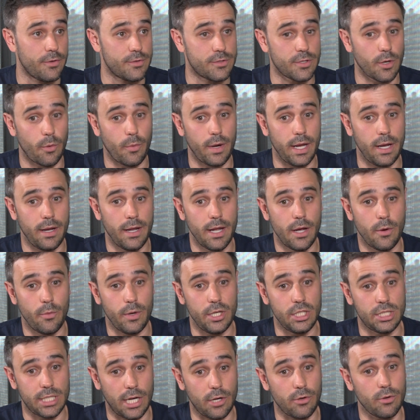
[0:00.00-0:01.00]
So we
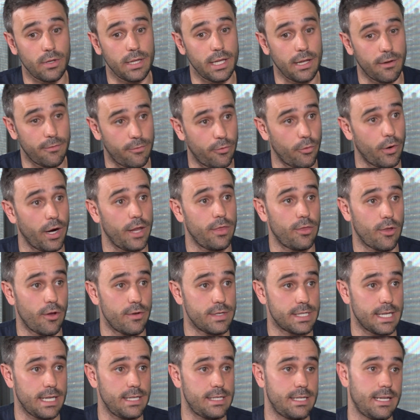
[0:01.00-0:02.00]
generally avoid
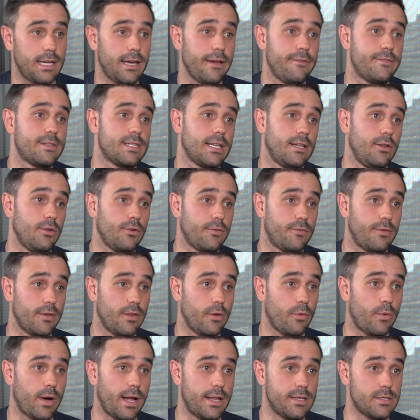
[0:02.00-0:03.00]
those ETFs and look for the
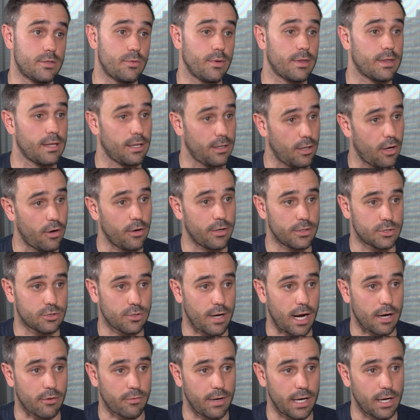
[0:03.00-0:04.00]
ones with the longer
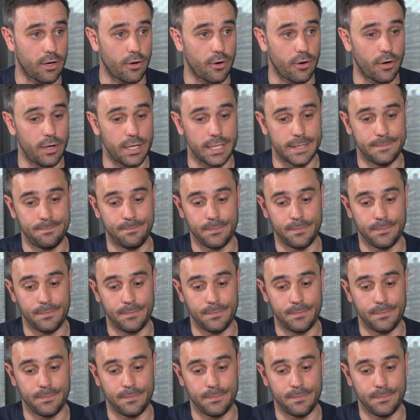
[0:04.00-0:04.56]
track record.